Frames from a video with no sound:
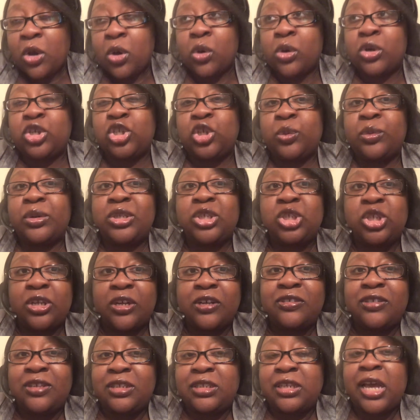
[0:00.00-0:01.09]
or she wants
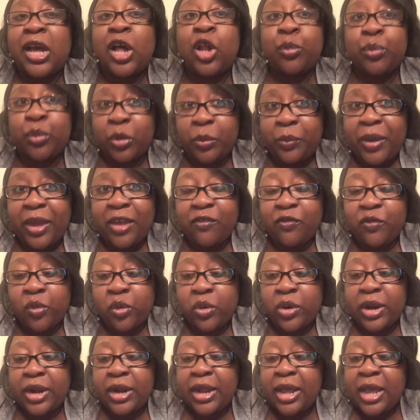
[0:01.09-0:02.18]
Chelsea to help her pay
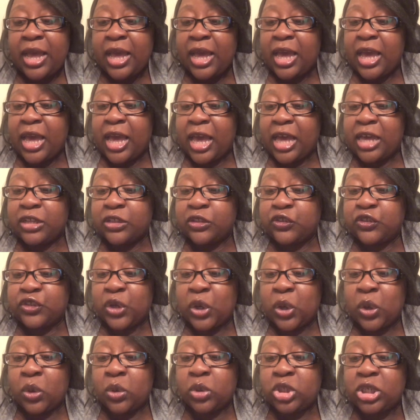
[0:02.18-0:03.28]
for it. And
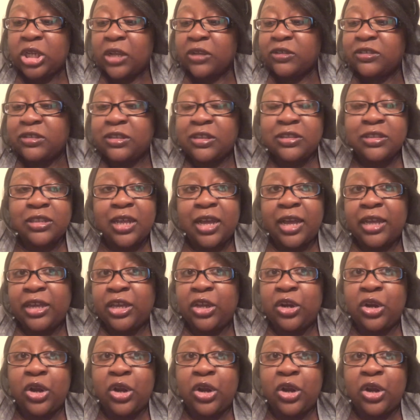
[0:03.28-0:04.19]
so Chelsea's like, you